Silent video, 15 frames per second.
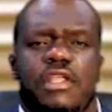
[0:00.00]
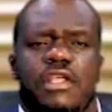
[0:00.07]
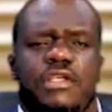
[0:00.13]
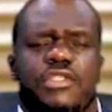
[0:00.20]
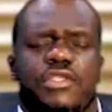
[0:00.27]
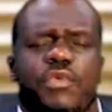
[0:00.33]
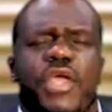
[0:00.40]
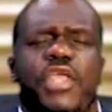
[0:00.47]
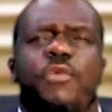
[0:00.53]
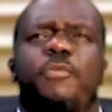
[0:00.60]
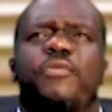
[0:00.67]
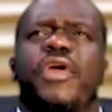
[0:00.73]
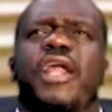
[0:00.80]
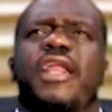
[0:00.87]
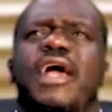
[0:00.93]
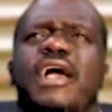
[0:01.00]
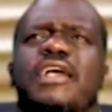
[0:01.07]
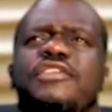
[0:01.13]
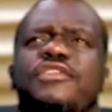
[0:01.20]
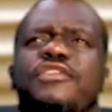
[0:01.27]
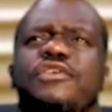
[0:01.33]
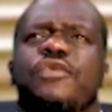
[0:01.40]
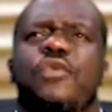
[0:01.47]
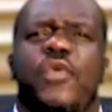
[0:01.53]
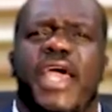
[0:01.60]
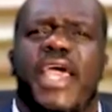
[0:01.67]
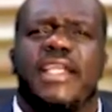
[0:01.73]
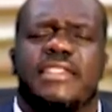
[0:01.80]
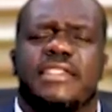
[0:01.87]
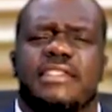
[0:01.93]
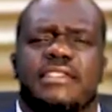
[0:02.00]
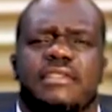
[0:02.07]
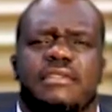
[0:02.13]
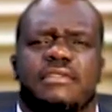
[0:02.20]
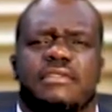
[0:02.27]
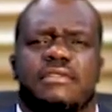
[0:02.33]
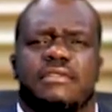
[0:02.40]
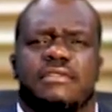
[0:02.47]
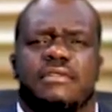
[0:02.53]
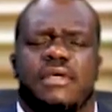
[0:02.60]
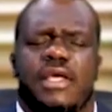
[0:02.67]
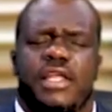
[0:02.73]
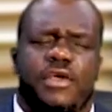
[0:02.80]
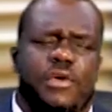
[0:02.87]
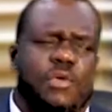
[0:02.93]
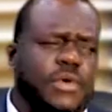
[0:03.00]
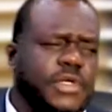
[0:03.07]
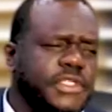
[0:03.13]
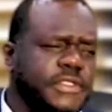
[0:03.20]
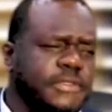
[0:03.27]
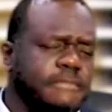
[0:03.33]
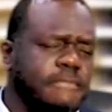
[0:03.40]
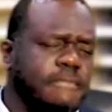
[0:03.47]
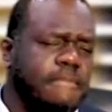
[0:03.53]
So when you pray and ask God, wait, and you're watching.